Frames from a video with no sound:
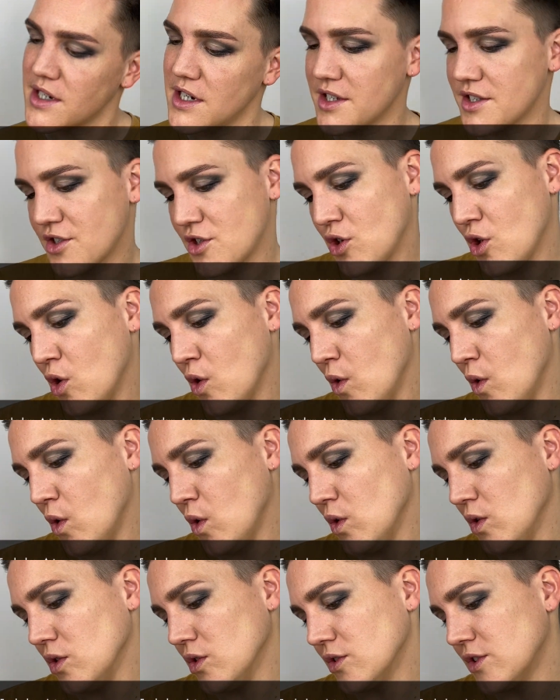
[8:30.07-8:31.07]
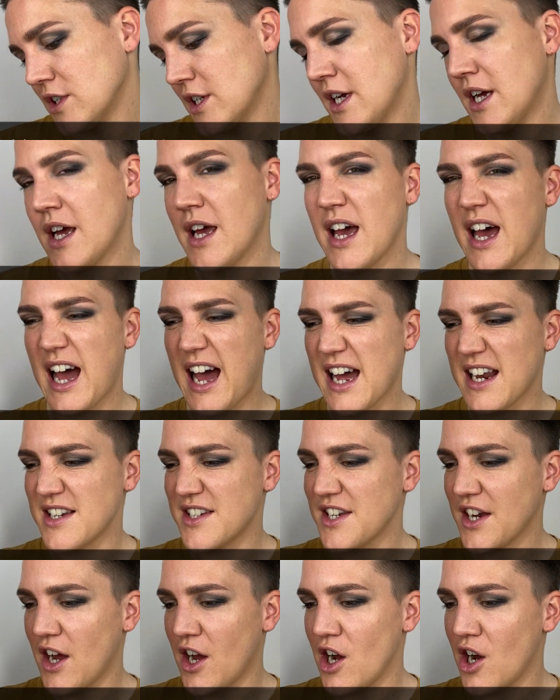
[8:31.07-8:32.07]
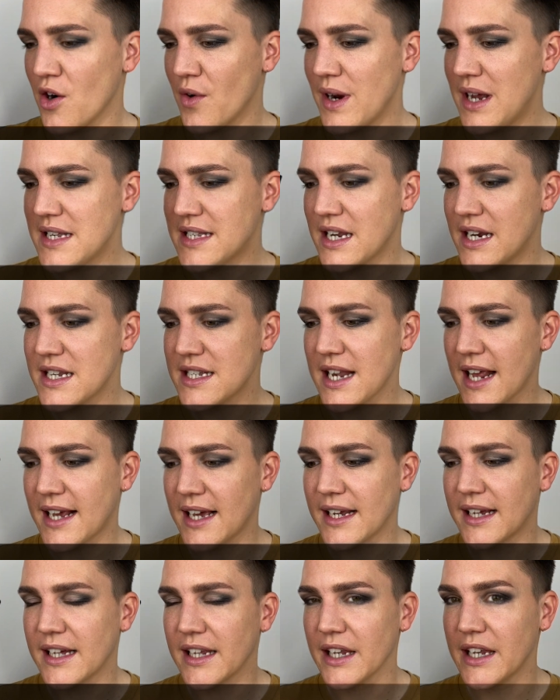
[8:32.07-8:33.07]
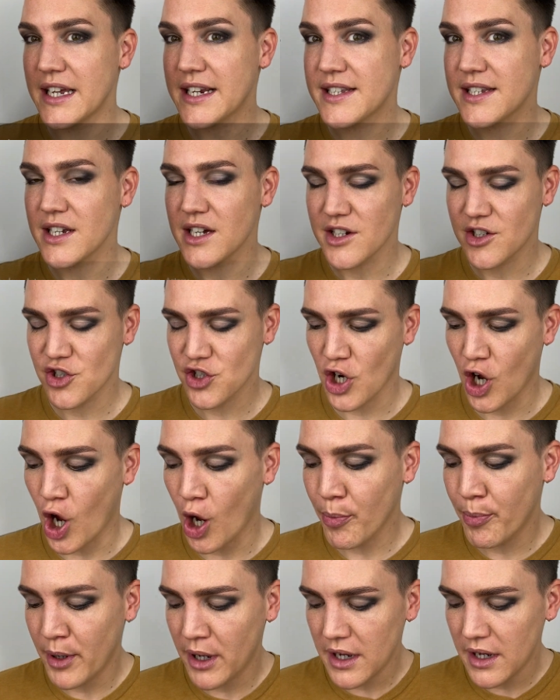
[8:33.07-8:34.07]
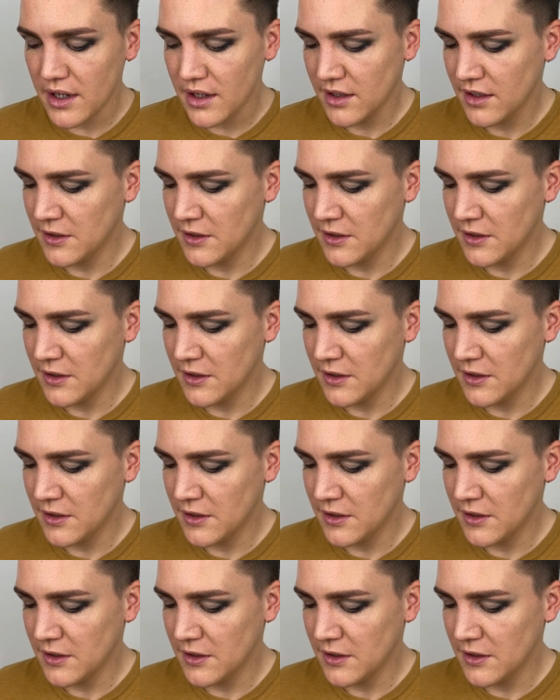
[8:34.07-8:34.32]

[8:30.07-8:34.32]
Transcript: It's called Antares, and it's like a glitter topper,